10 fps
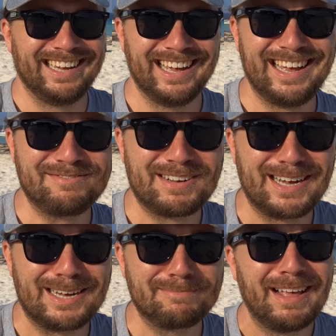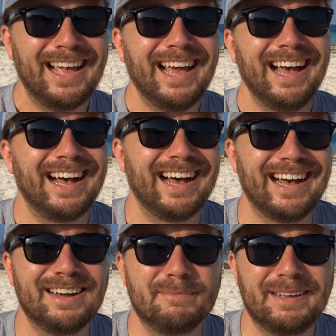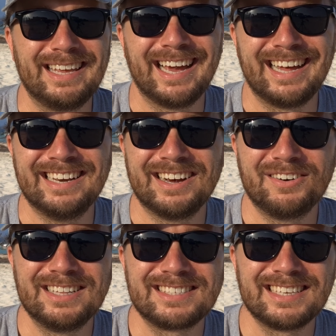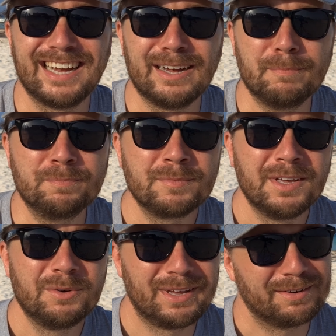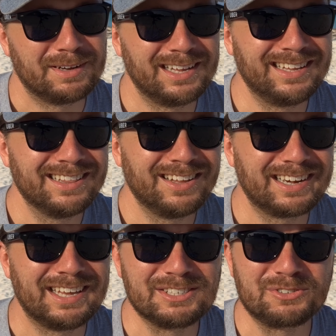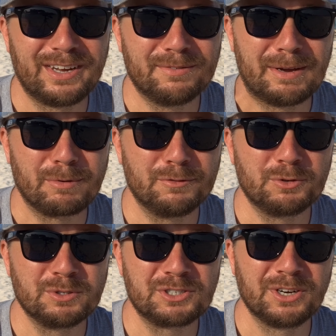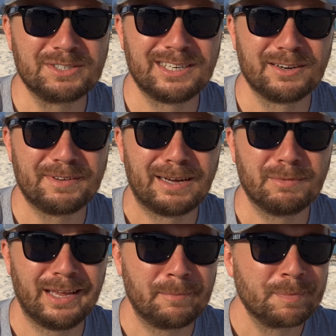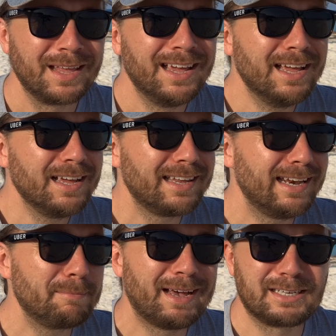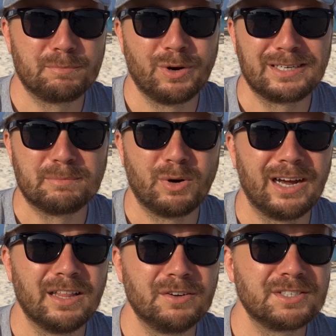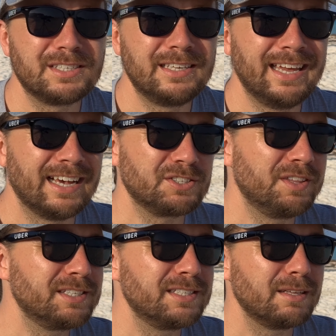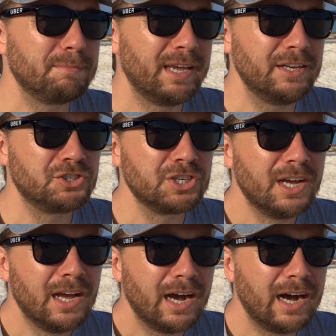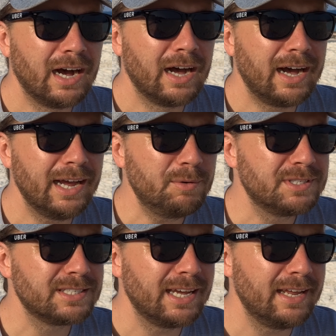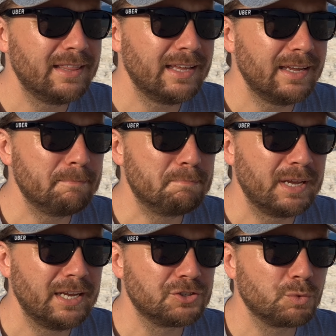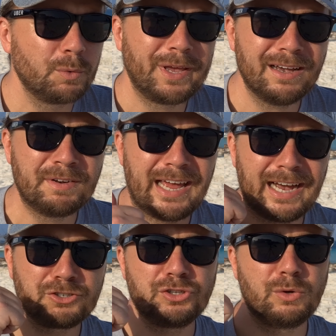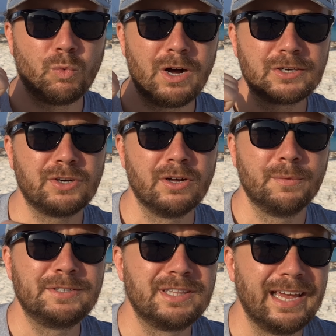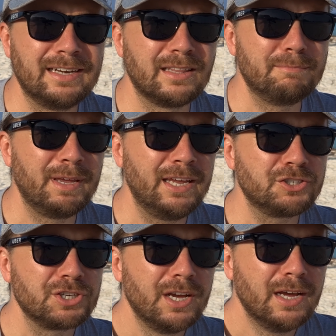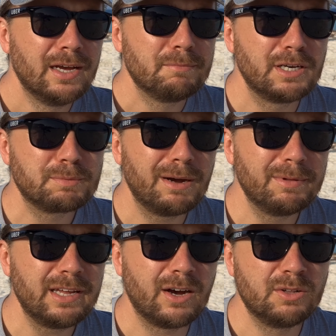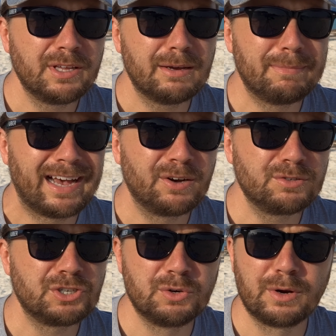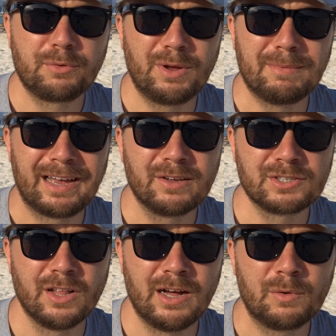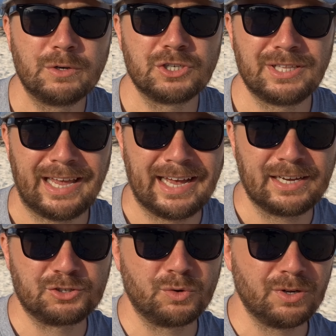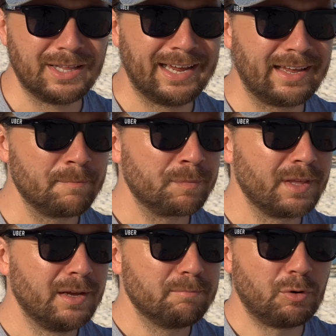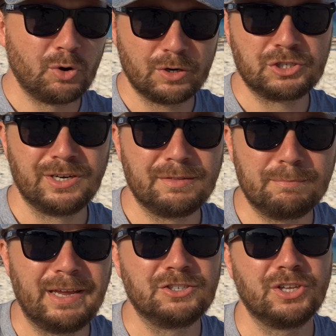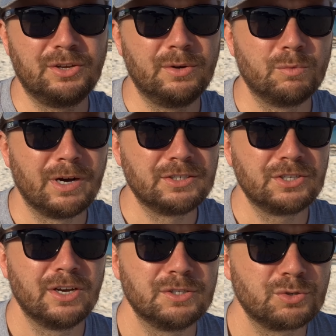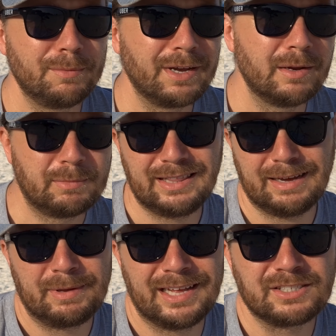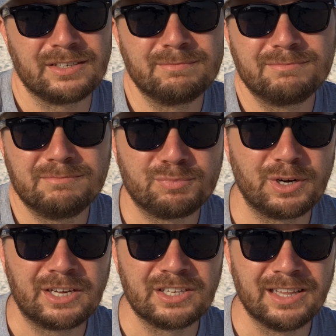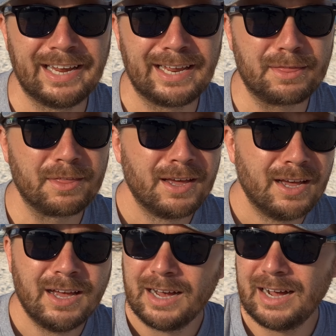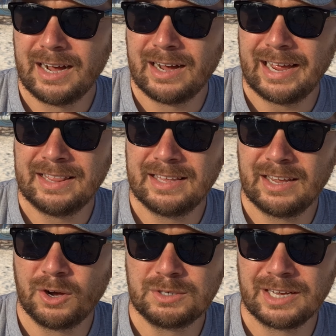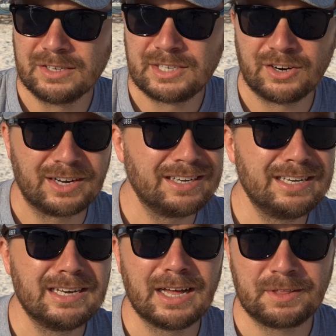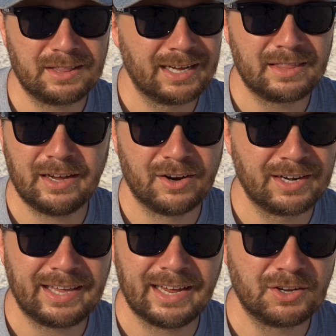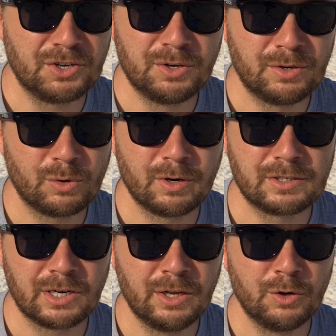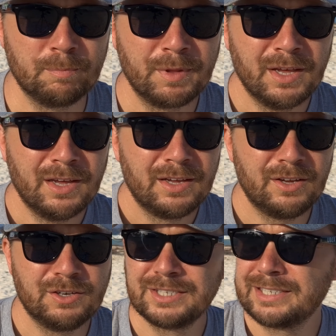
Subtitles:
Hi, Mom. But yeah, no, it's we have a long history of April Fool's jokes in our family. Getting back to Puerto Morelos, yeah, so this is the beach. I would say the beach, well, we haven't actually walked all the way to the end of the beach, but it's probably only about 2 or 3 miles long, which is the actual portion of the beach that you would want to go swimming on. But I mean, that's a pretty good length. And the hotels here are nothing like they are in Cancun or Tulum. You